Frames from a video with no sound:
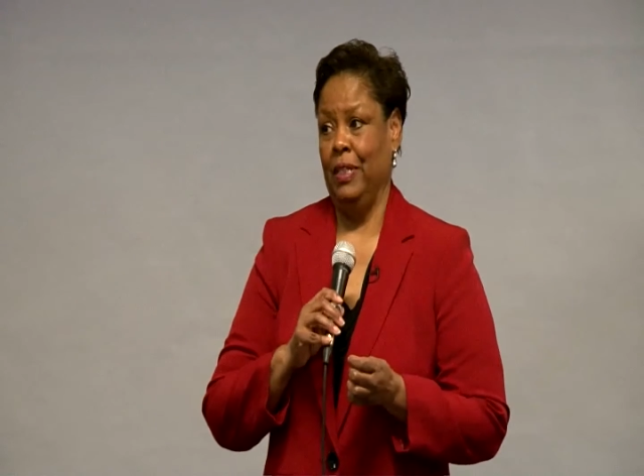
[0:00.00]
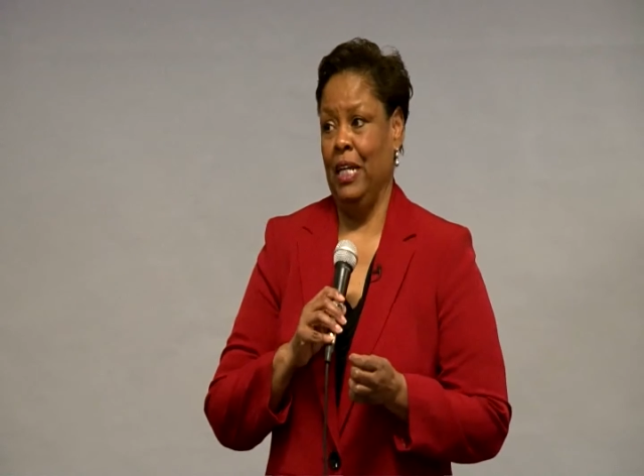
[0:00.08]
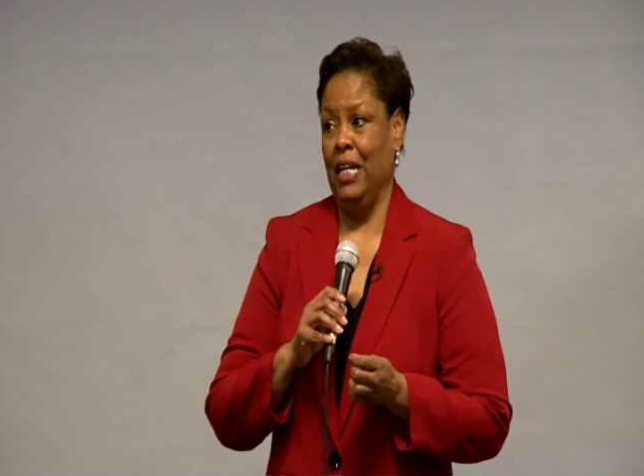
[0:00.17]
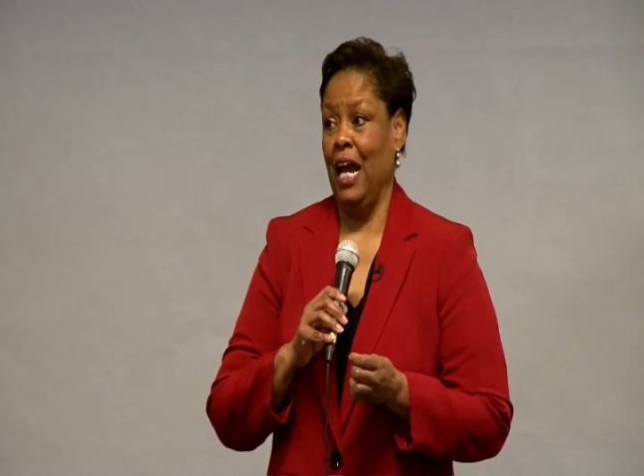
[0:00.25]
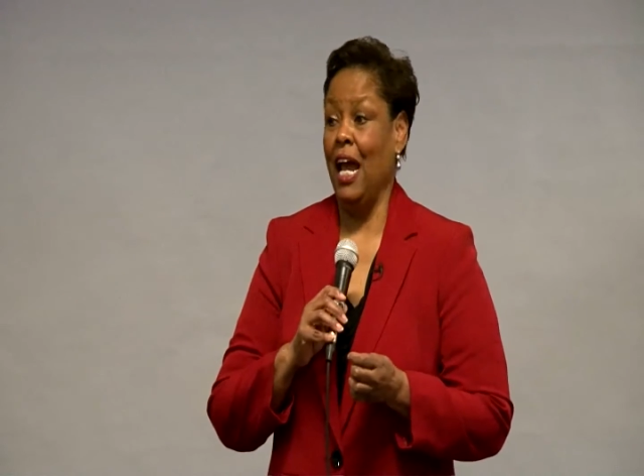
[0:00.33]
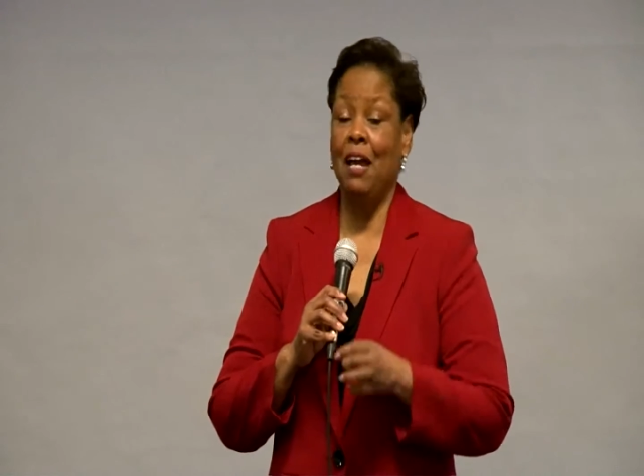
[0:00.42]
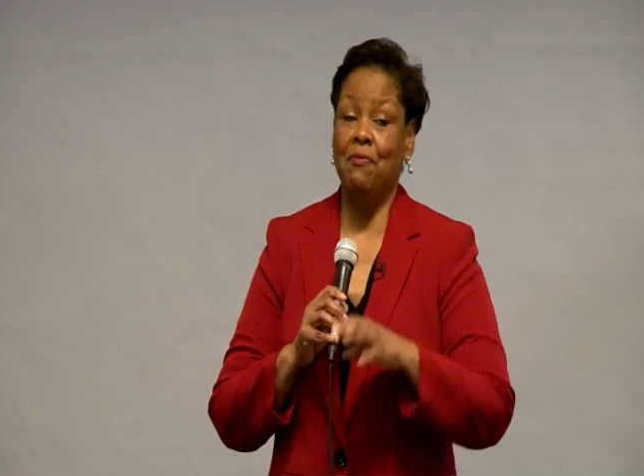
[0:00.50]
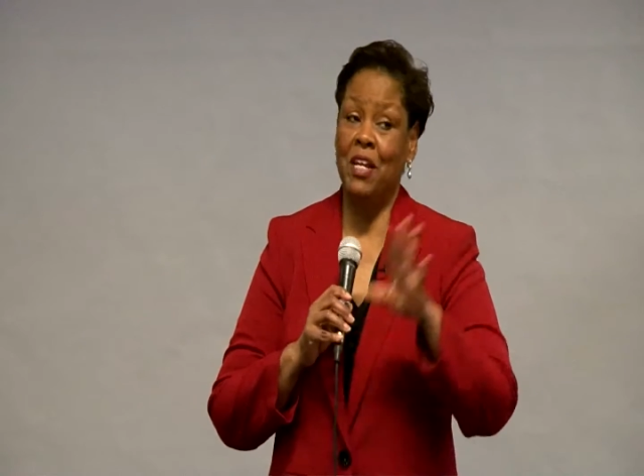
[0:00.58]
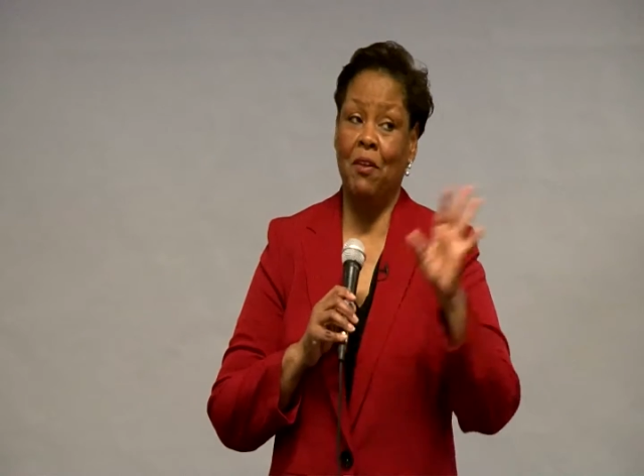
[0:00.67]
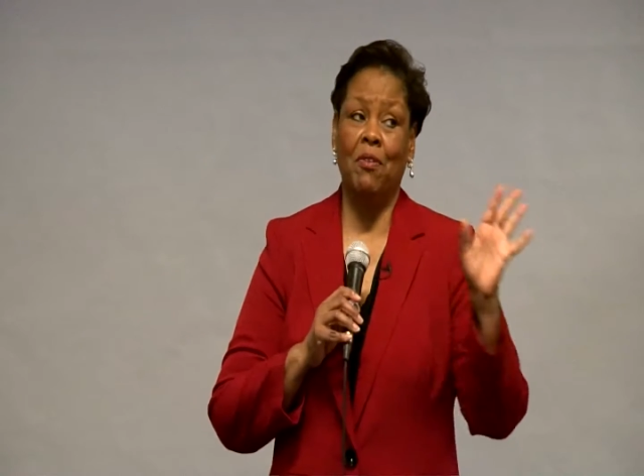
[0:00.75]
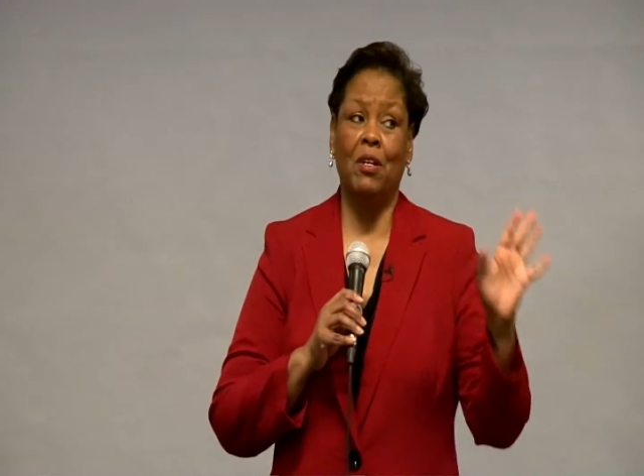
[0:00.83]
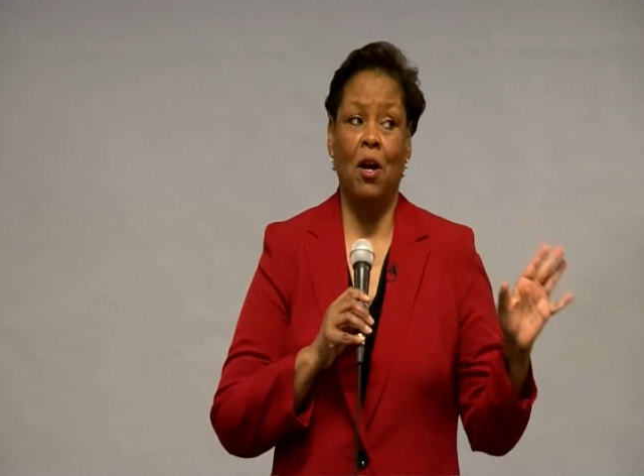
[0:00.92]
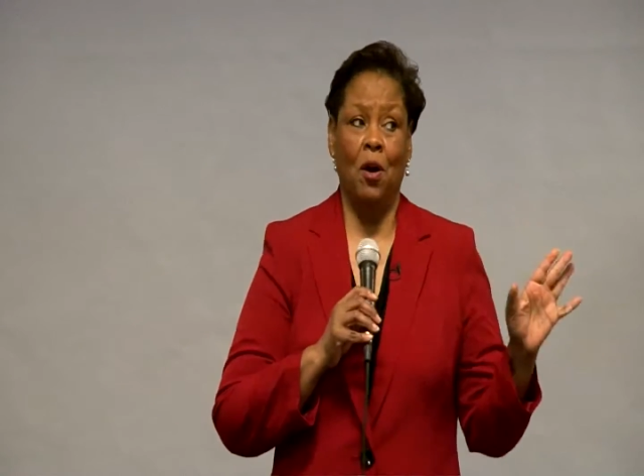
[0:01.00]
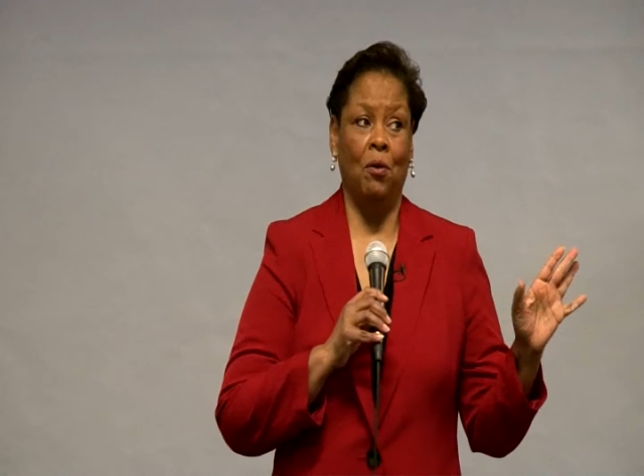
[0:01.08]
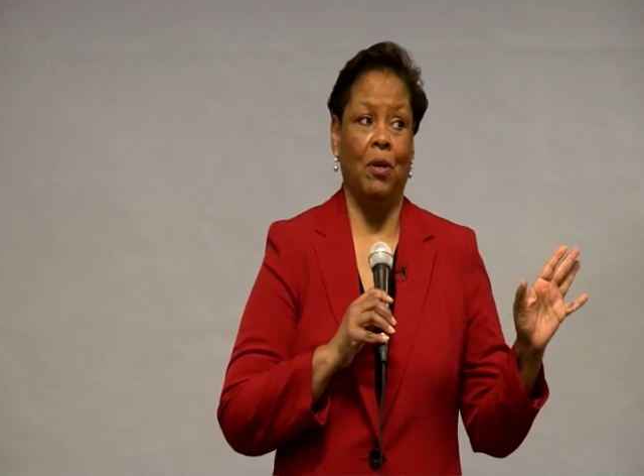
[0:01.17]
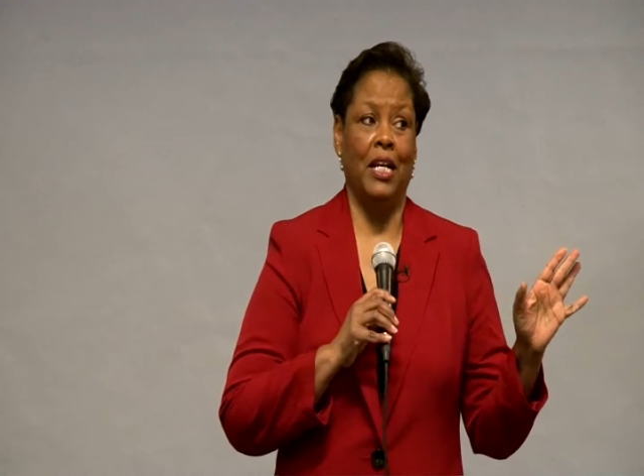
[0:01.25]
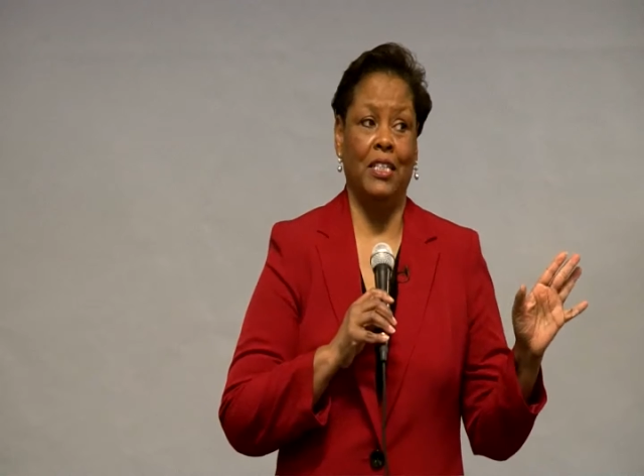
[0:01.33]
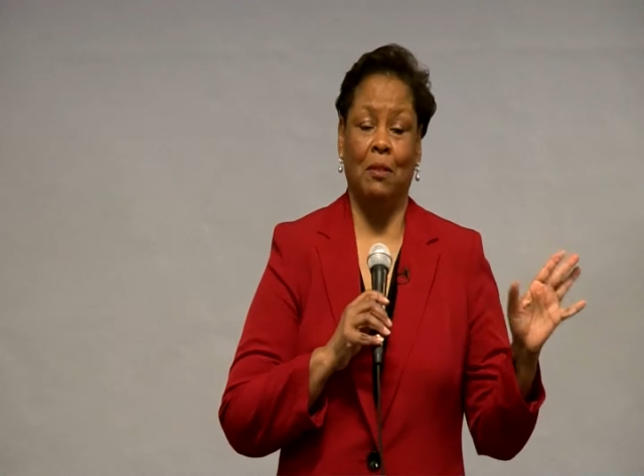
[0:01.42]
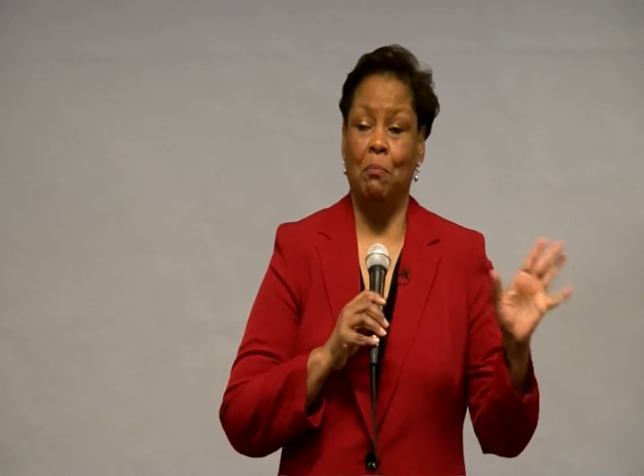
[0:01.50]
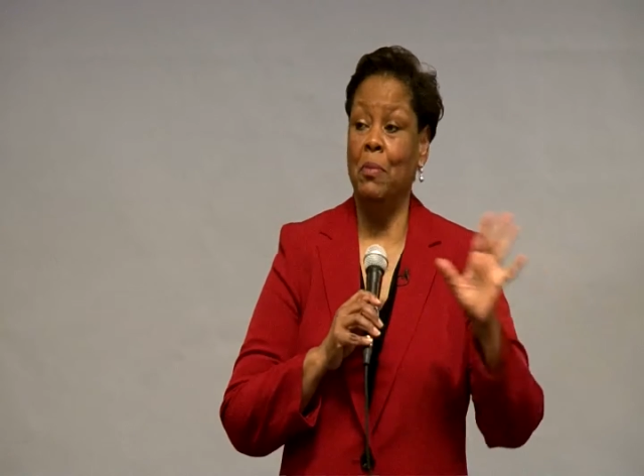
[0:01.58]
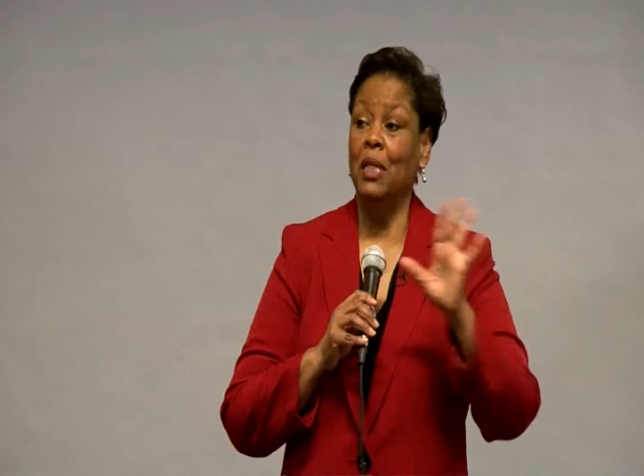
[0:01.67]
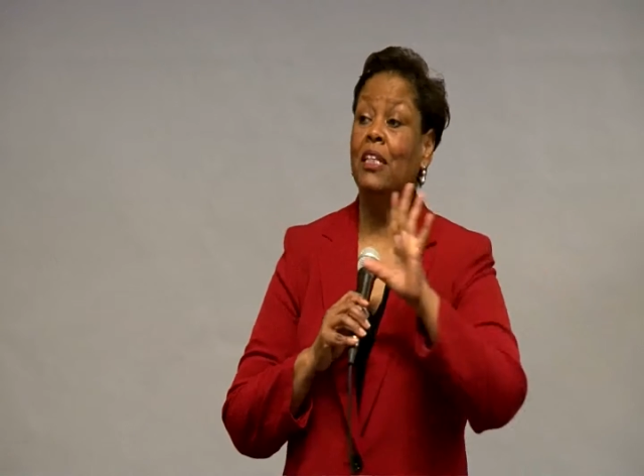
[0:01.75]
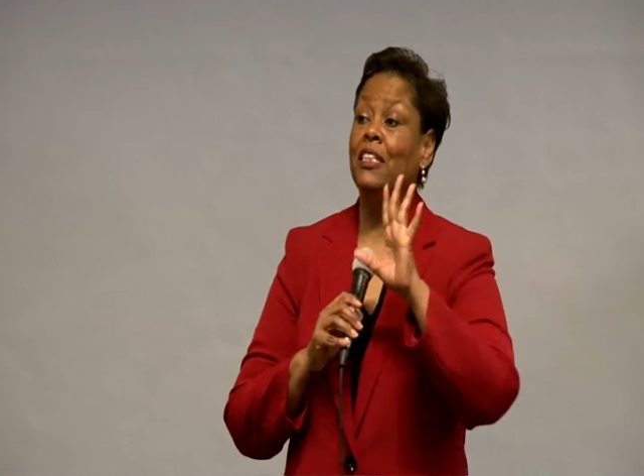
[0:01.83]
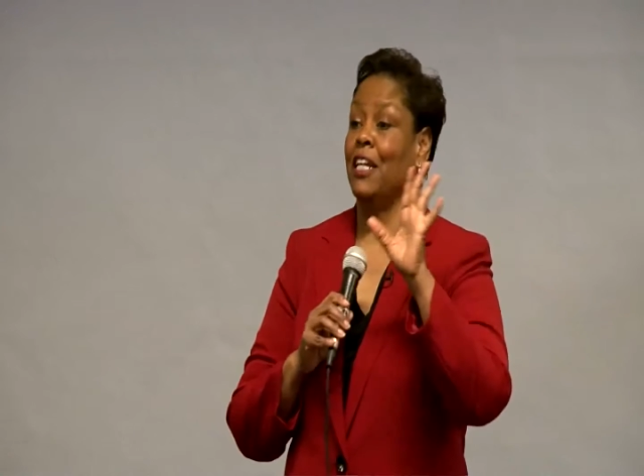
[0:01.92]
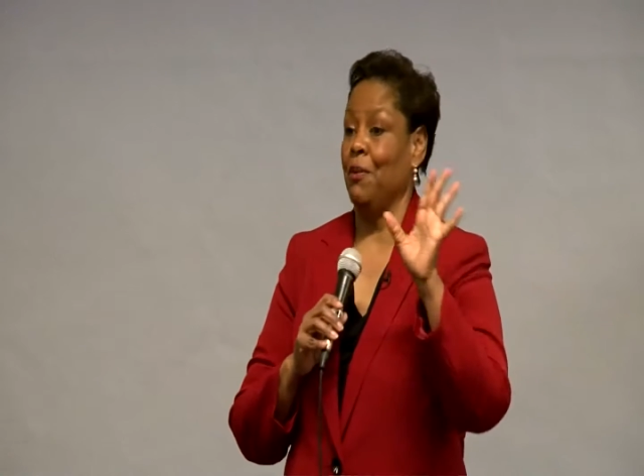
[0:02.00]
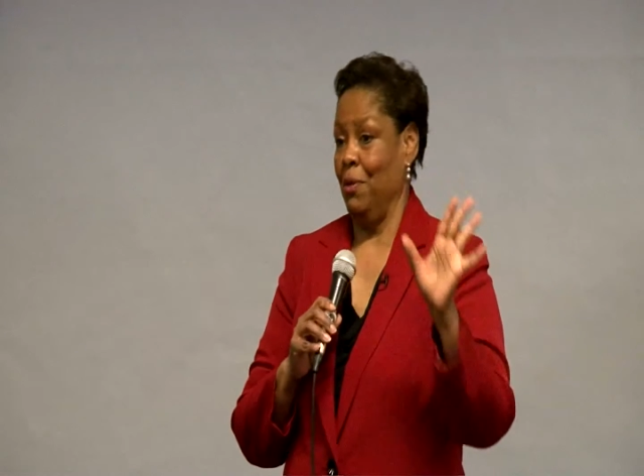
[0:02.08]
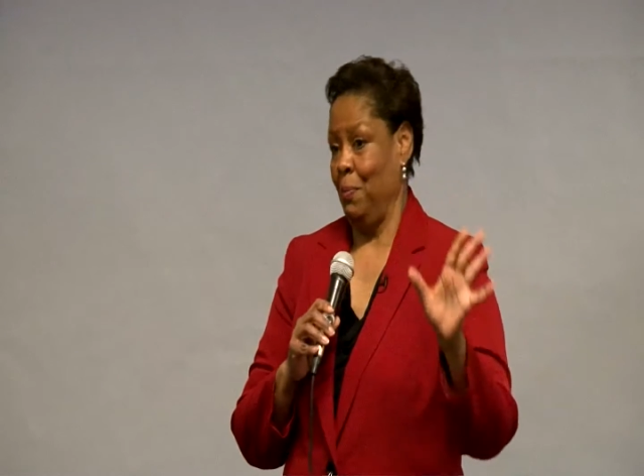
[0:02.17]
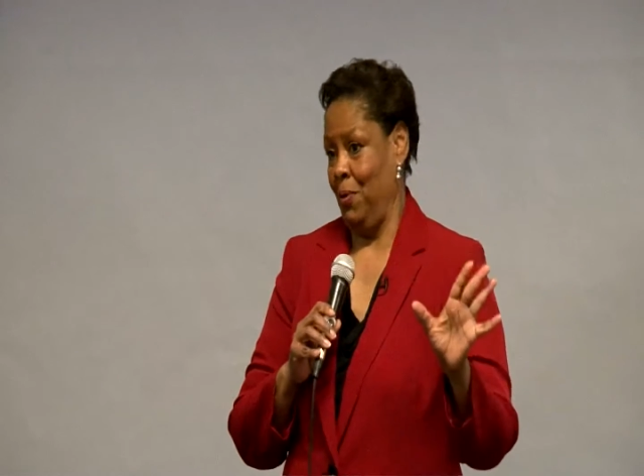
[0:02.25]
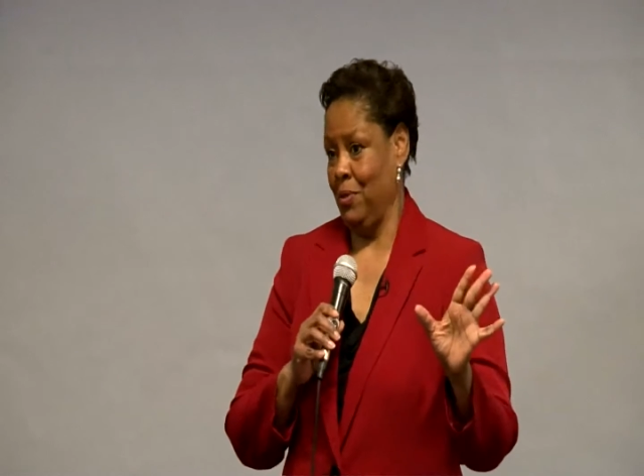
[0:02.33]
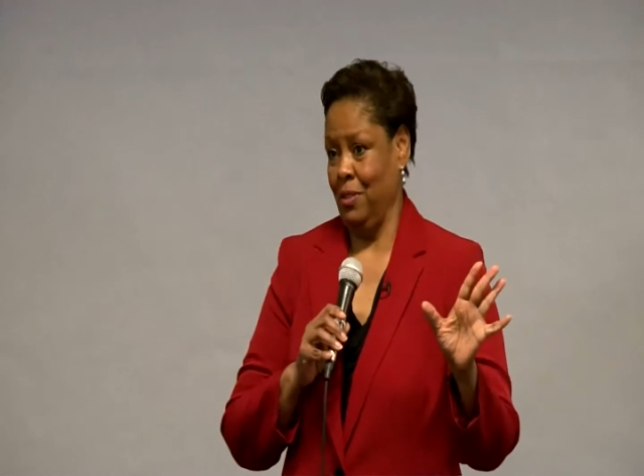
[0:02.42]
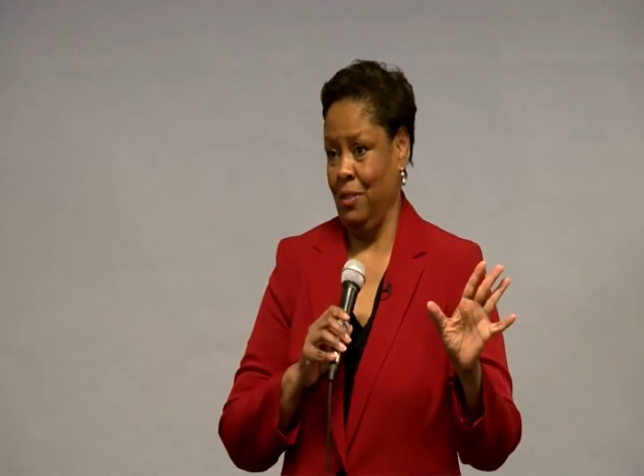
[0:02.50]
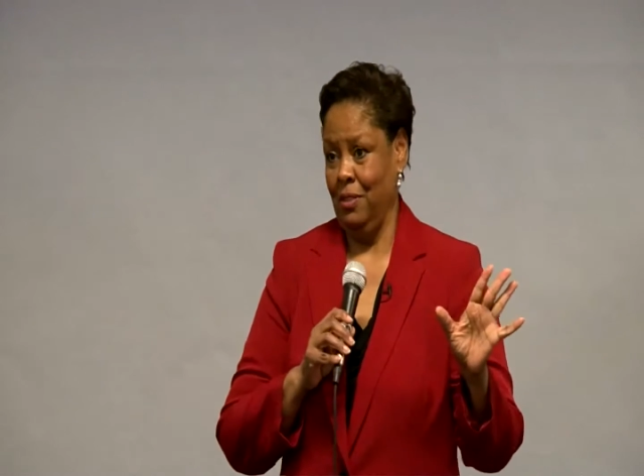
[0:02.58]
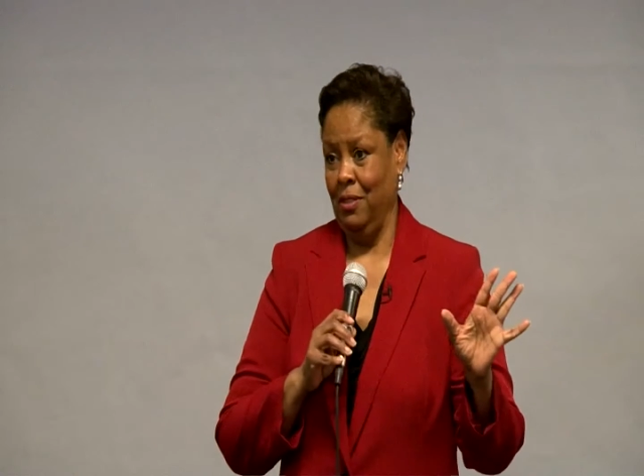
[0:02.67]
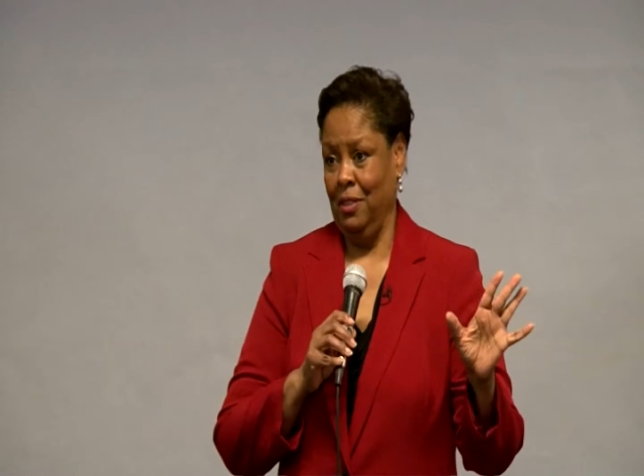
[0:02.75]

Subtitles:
And I have never gone as a military person.